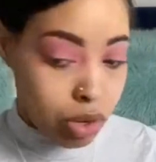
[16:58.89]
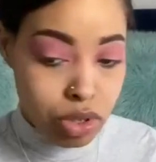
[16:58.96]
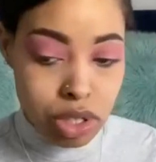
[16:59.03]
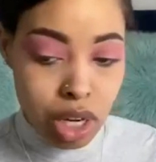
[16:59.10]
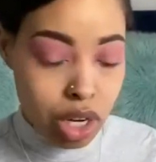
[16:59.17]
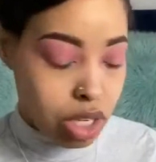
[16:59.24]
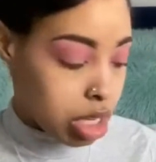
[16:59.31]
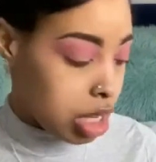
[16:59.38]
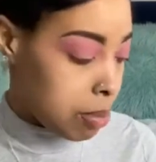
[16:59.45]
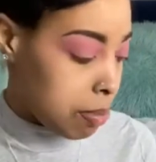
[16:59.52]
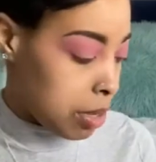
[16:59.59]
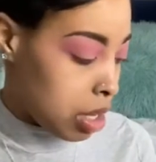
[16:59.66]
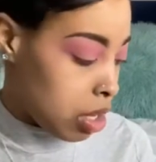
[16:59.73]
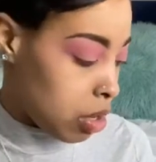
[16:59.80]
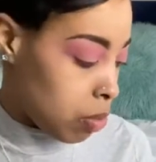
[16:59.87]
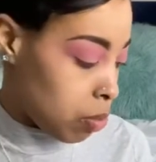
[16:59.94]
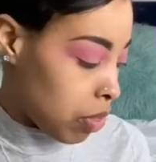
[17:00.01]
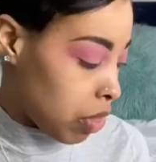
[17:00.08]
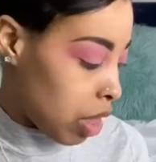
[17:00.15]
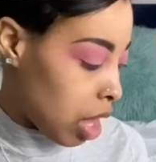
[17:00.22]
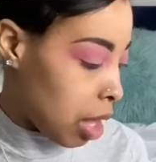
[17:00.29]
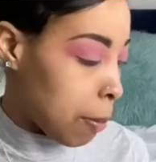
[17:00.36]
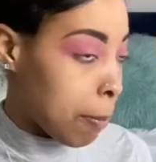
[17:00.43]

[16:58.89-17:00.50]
should I deepen it with a